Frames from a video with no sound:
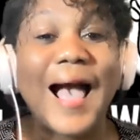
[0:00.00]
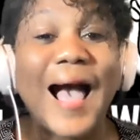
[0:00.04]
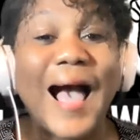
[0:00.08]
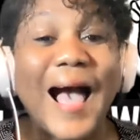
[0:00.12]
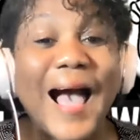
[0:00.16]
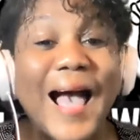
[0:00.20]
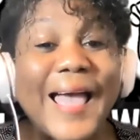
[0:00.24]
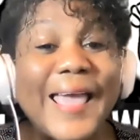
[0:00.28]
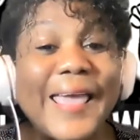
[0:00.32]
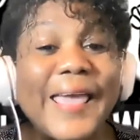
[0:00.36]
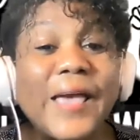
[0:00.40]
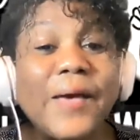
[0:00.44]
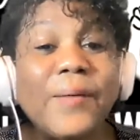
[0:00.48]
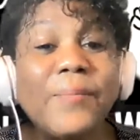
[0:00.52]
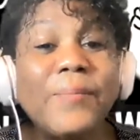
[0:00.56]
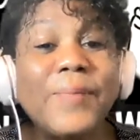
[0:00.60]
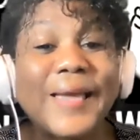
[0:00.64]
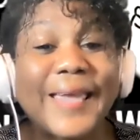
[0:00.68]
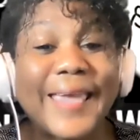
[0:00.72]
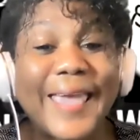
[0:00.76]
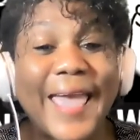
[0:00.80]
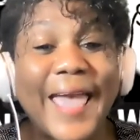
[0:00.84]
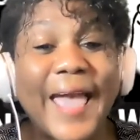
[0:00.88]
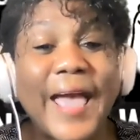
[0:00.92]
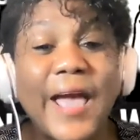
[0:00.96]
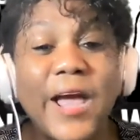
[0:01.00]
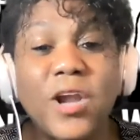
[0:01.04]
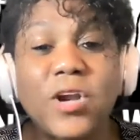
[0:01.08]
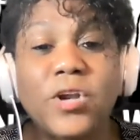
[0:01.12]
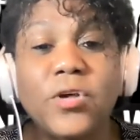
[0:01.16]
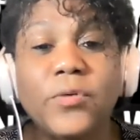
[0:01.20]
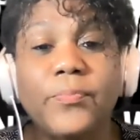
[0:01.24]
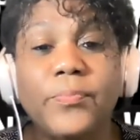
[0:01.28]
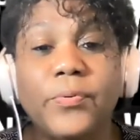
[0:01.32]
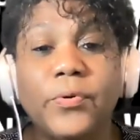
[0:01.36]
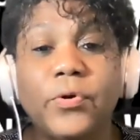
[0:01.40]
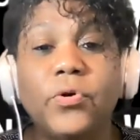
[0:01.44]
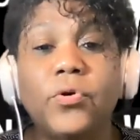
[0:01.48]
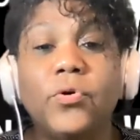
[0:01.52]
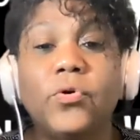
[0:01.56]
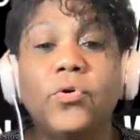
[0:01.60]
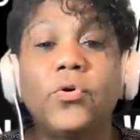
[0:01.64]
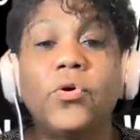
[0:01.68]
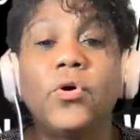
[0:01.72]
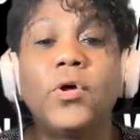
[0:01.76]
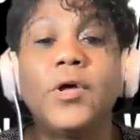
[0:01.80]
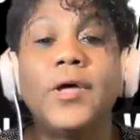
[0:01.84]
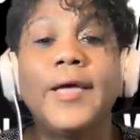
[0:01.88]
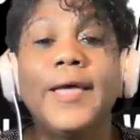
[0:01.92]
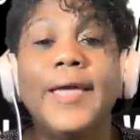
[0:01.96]
I am accountable
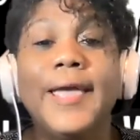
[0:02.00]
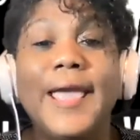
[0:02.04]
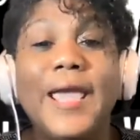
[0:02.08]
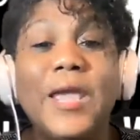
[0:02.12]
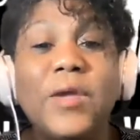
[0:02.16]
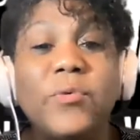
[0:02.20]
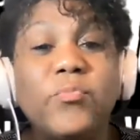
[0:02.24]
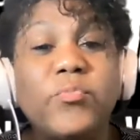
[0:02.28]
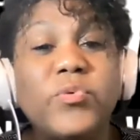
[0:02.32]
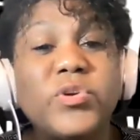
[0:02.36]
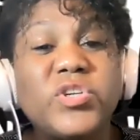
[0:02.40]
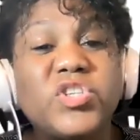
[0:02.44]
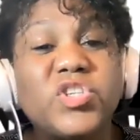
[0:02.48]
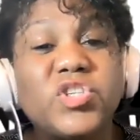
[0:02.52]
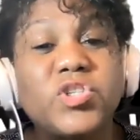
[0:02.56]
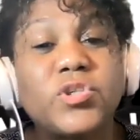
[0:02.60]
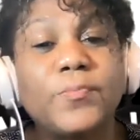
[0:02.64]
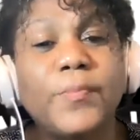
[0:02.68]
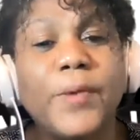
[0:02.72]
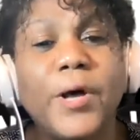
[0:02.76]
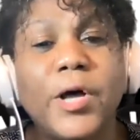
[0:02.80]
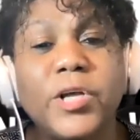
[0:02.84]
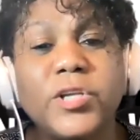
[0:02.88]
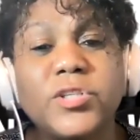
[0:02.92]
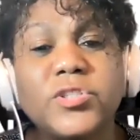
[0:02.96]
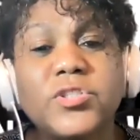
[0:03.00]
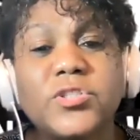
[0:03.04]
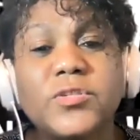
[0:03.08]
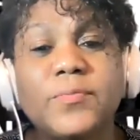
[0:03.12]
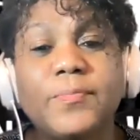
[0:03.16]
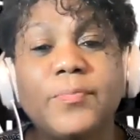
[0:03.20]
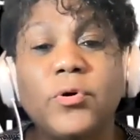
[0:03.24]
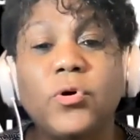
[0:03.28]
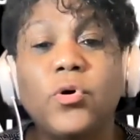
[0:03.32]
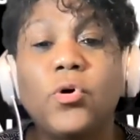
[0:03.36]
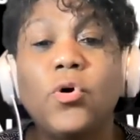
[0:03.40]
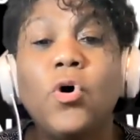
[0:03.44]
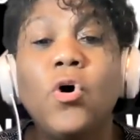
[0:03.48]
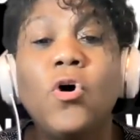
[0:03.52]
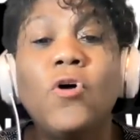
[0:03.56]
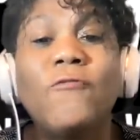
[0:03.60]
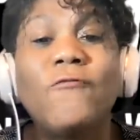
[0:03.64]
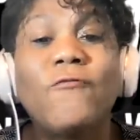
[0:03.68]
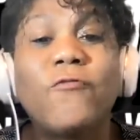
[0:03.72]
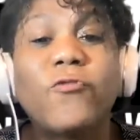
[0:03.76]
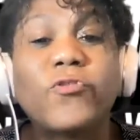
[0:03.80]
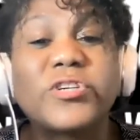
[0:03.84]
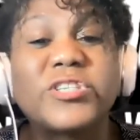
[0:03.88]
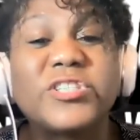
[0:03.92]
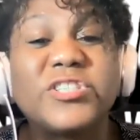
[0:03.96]
and responsible
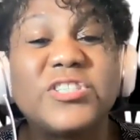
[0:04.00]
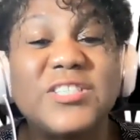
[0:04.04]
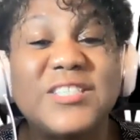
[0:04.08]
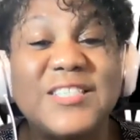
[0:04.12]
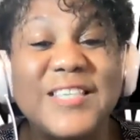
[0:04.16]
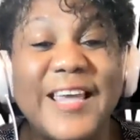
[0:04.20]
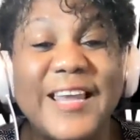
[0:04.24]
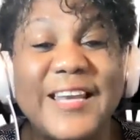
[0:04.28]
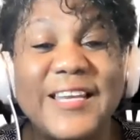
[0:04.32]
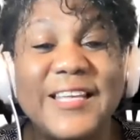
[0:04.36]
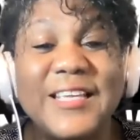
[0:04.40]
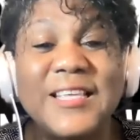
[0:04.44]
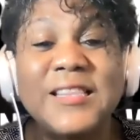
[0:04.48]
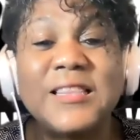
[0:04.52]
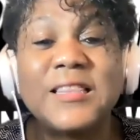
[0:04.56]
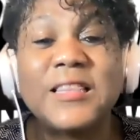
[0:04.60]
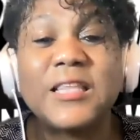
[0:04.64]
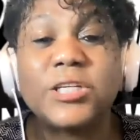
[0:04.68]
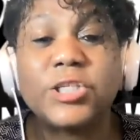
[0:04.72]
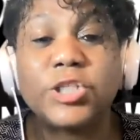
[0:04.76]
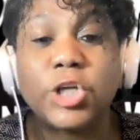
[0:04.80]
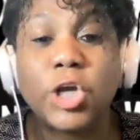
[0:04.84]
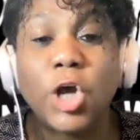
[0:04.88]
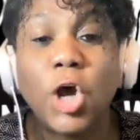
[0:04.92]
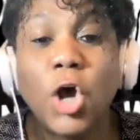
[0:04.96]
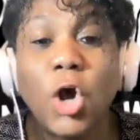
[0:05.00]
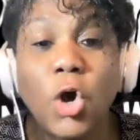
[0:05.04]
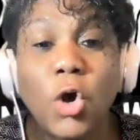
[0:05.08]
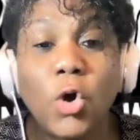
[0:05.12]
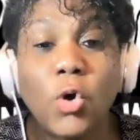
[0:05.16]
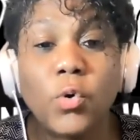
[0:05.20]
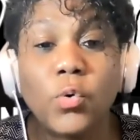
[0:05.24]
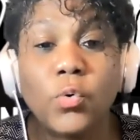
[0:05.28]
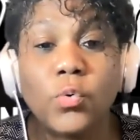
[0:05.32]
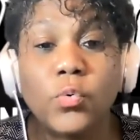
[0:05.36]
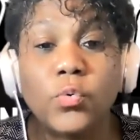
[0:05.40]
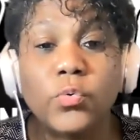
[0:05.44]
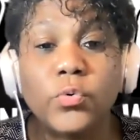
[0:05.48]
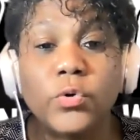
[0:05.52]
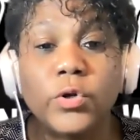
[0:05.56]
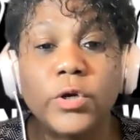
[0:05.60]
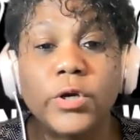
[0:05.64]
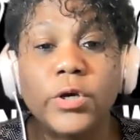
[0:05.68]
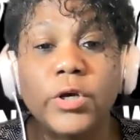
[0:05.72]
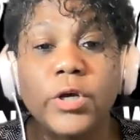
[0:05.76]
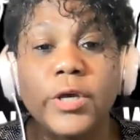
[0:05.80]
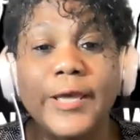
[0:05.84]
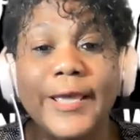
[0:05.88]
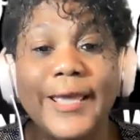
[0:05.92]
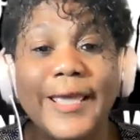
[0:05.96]
for setting the tone
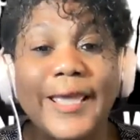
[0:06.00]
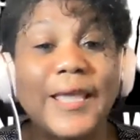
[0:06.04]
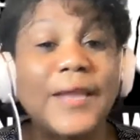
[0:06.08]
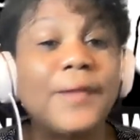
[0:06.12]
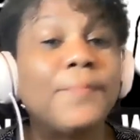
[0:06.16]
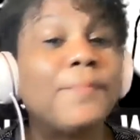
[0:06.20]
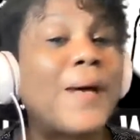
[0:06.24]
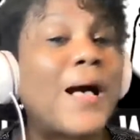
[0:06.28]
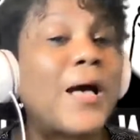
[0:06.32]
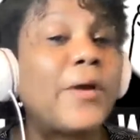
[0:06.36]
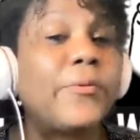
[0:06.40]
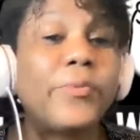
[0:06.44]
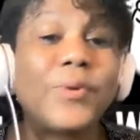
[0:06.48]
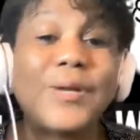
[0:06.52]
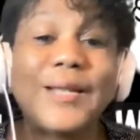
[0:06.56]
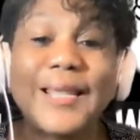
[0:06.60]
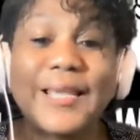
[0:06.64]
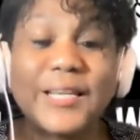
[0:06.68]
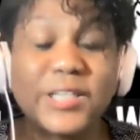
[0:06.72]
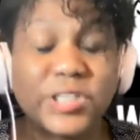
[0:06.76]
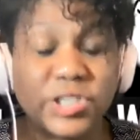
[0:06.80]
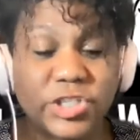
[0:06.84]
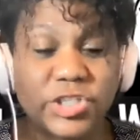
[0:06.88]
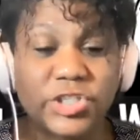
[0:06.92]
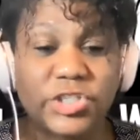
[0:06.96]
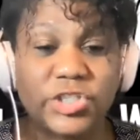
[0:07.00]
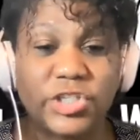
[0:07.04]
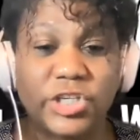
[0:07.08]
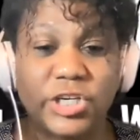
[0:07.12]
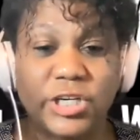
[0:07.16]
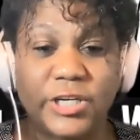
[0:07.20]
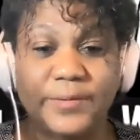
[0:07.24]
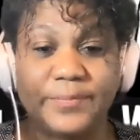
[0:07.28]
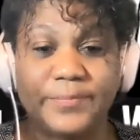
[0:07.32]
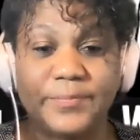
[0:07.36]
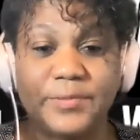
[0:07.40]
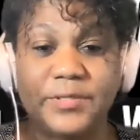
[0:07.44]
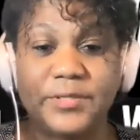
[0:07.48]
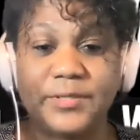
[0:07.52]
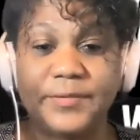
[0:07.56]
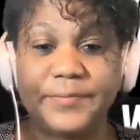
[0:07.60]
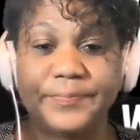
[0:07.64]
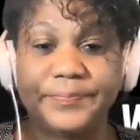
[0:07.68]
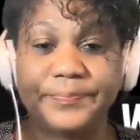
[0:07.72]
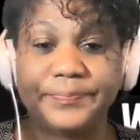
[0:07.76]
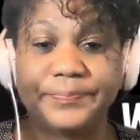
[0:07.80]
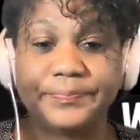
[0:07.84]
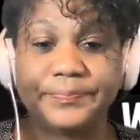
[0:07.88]
in my relationships.